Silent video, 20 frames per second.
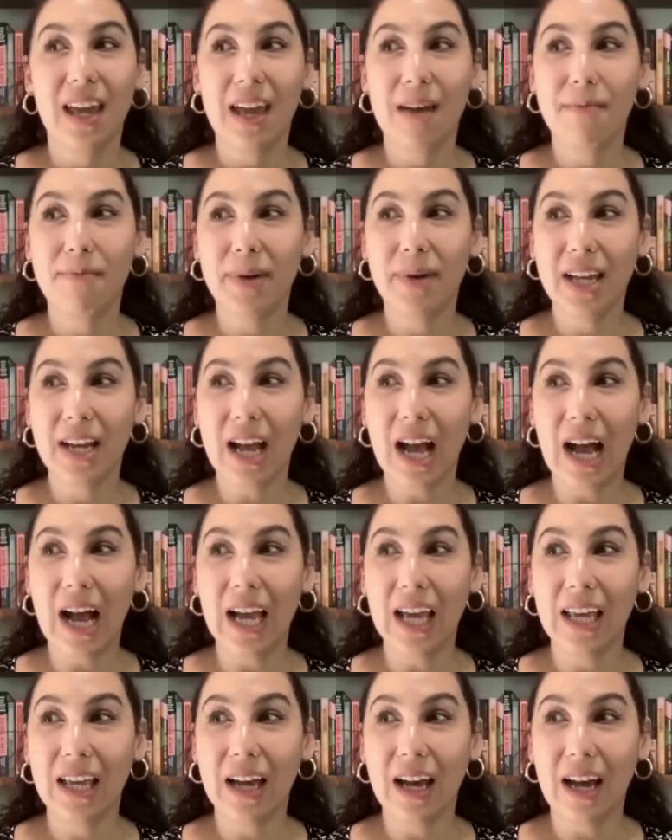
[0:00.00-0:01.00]
but
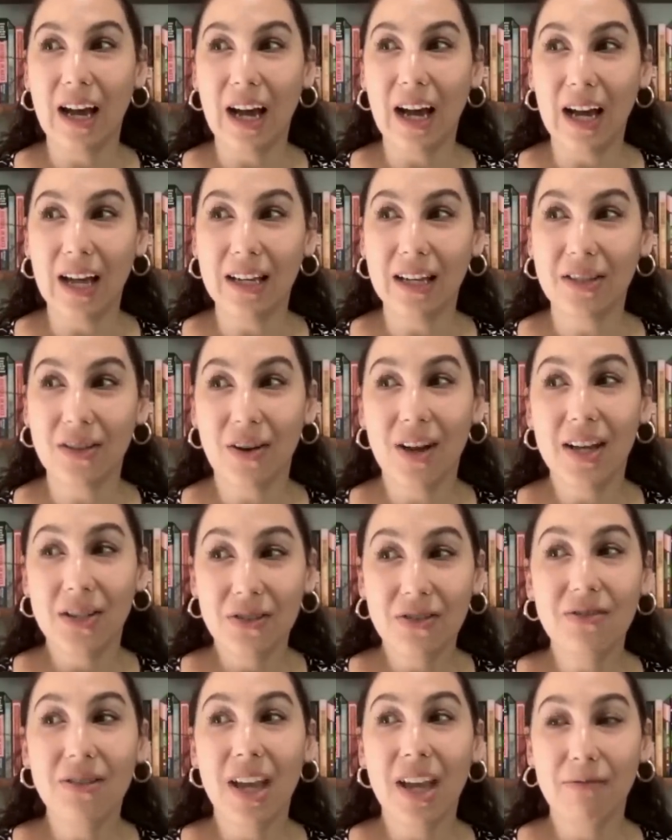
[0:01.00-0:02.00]
I, I, so I
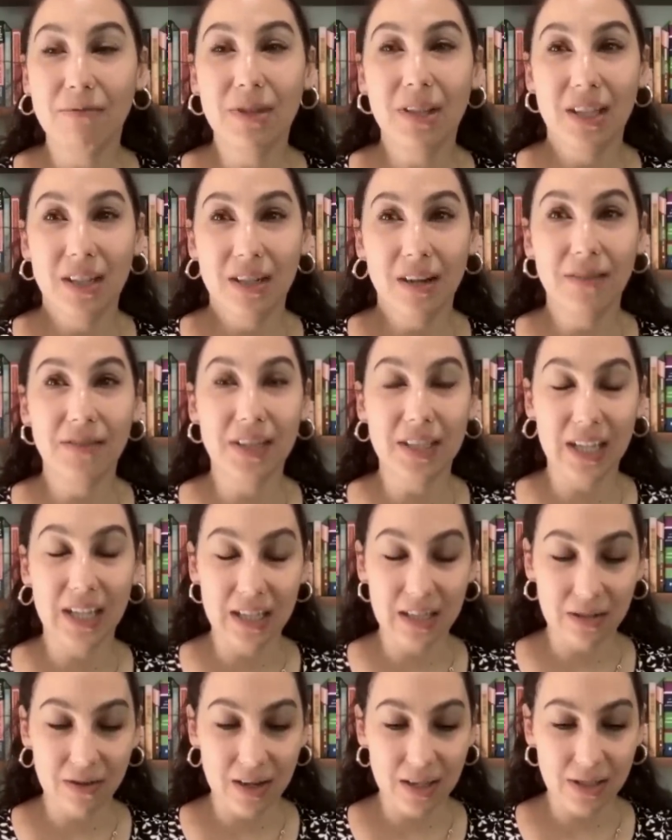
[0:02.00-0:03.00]
do get really nervous.
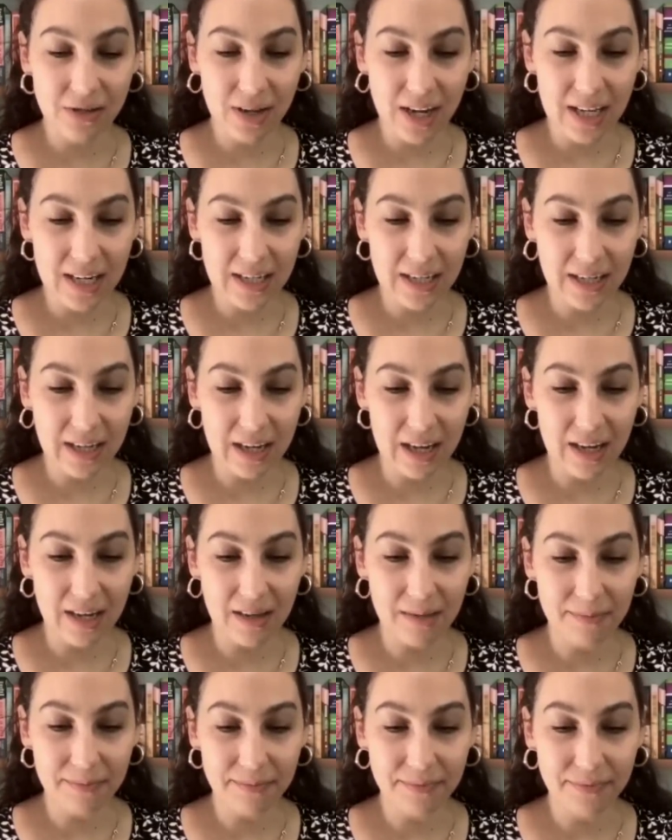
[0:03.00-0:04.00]
And so I try to
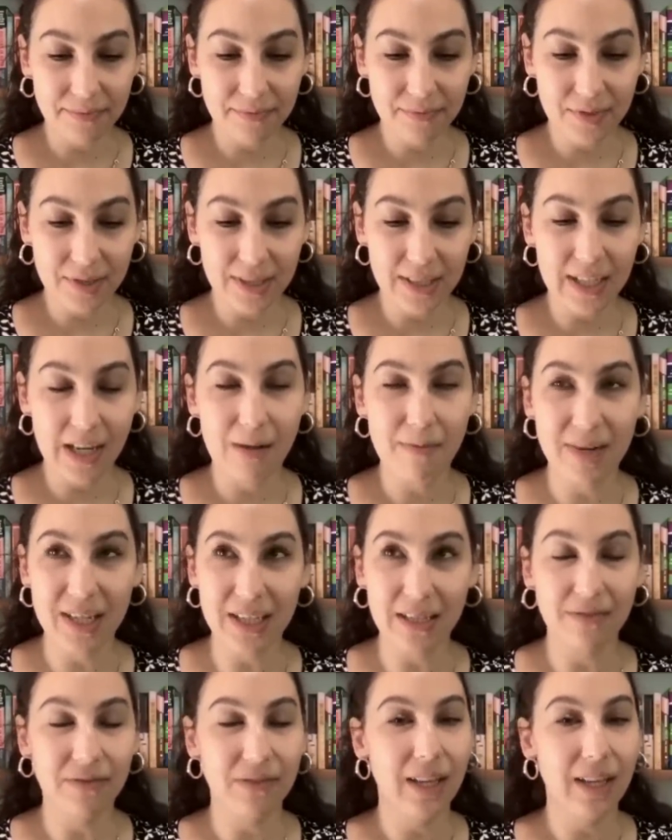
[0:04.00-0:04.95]
um, just tell myself